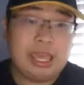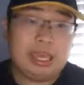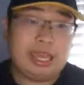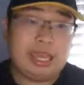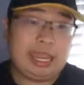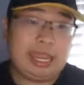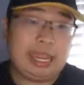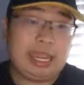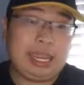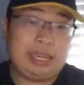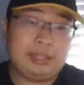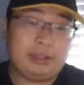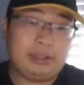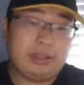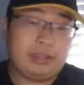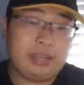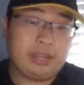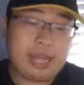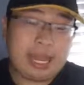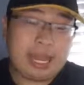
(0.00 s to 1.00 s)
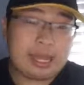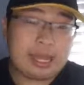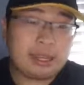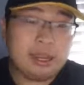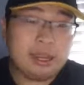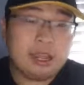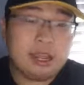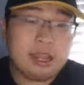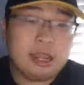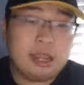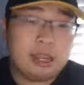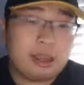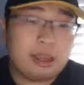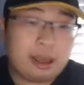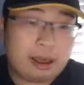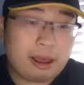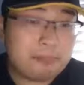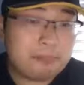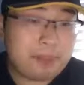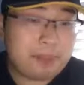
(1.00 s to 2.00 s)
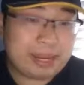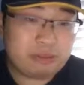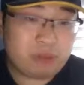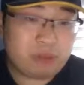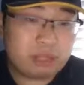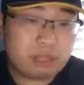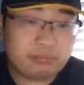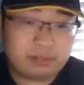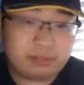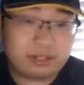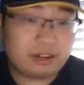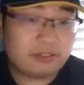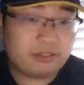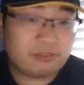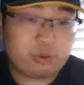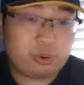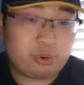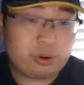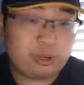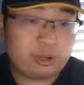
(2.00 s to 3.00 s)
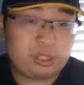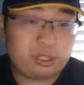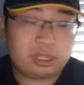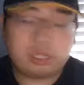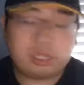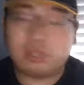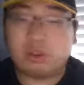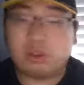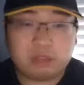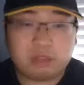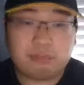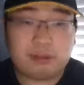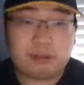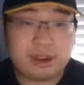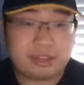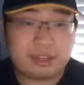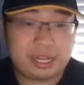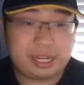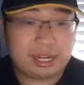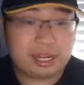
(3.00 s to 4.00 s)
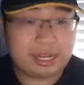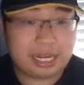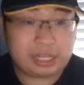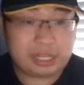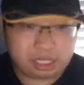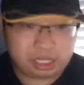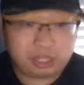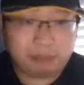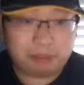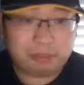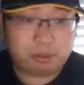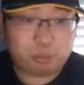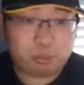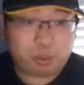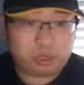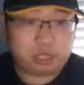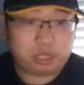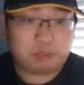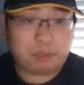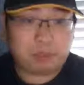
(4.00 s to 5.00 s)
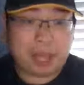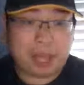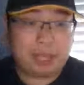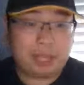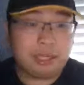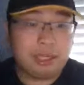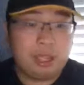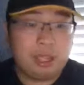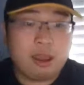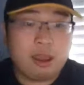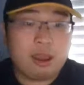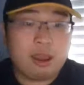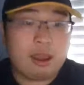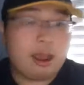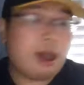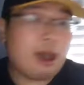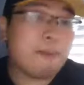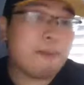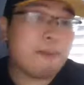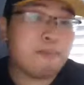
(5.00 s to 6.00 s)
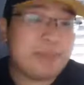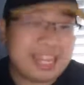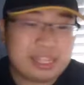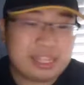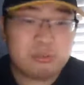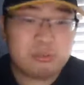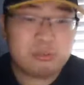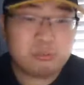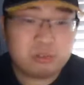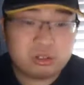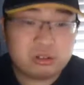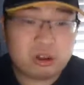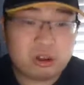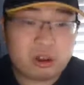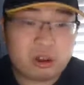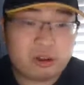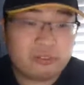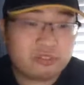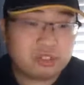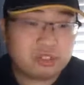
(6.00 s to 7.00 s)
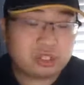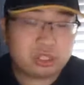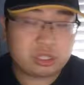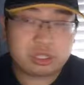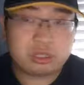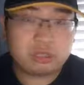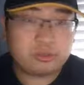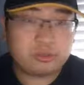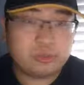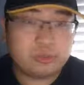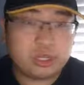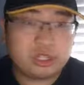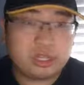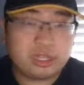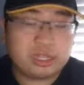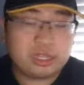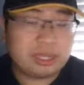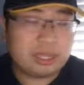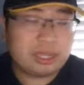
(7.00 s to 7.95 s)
and yeah, Ben Roethlisberger, of course, no surprise there, gets the number 1 spot. Mason Rudolph gets the